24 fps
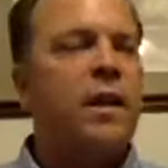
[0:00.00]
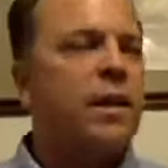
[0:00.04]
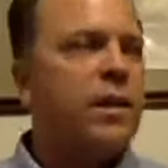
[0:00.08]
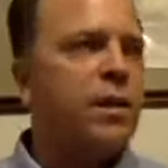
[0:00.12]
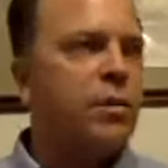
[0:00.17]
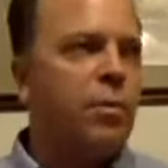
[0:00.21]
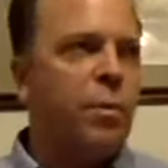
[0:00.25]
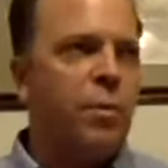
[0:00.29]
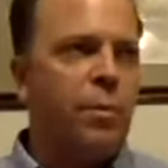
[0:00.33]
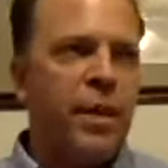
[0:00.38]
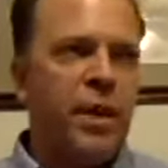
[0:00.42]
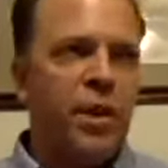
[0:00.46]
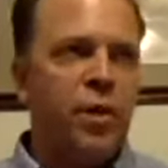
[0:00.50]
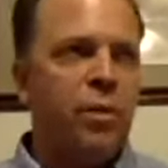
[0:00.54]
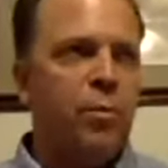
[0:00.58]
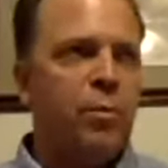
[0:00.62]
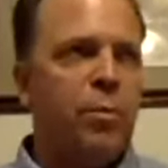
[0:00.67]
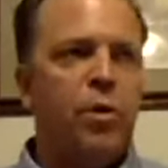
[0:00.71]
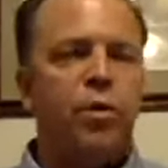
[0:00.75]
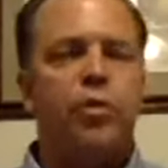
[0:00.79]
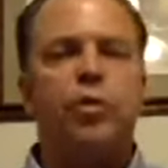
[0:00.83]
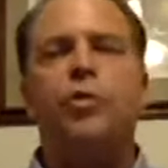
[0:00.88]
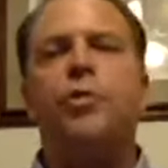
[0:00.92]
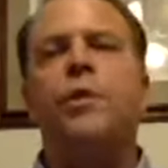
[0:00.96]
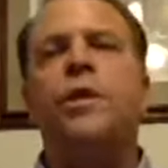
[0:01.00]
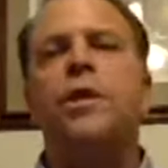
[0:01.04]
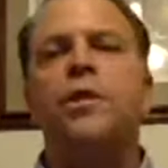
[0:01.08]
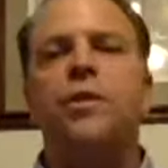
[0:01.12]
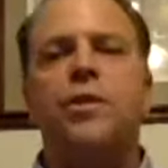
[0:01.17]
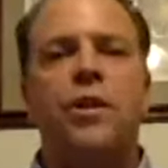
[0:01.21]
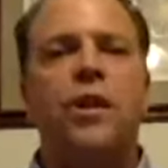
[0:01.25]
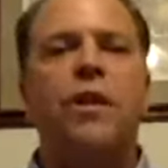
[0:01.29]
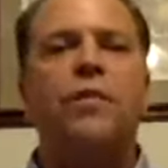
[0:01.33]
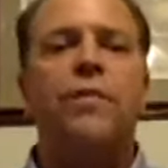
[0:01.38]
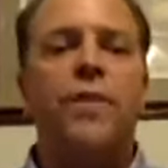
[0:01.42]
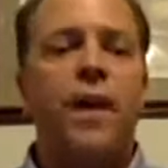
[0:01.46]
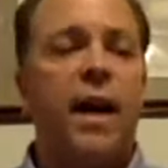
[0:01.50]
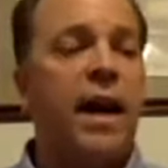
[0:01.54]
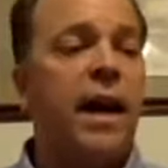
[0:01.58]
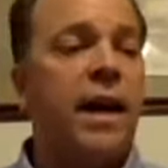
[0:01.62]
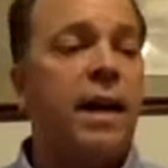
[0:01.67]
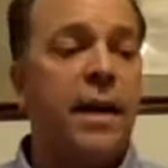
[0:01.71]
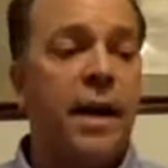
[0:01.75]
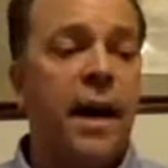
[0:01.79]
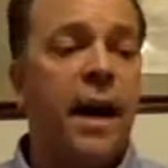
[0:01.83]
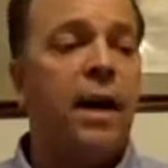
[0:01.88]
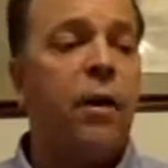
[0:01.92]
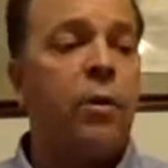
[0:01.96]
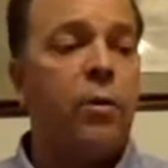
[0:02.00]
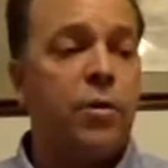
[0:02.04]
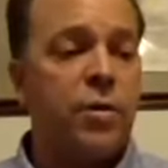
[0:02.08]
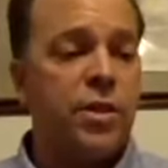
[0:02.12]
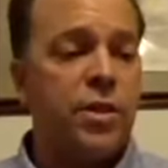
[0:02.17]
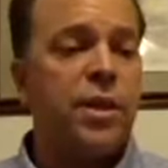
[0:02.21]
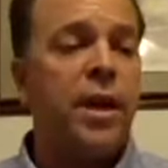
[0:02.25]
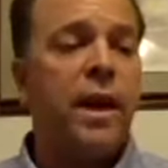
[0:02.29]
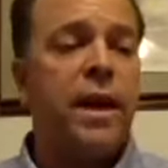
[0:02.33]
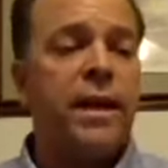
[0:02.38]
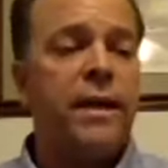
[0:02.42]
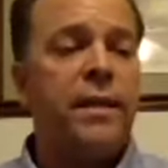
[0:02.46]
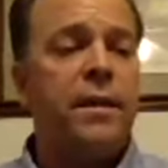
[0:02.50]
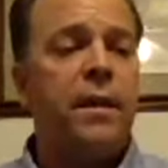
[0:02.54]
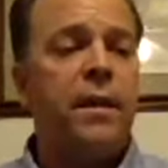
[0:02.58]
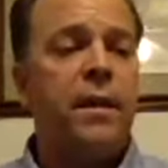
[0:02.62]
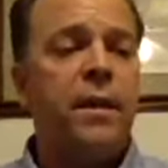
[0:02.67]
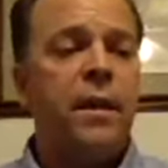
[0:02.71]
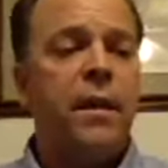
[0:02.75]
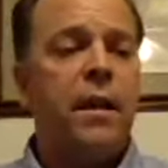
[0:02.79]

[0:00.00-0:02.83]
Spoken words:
There will be no more shooting stuff on our site.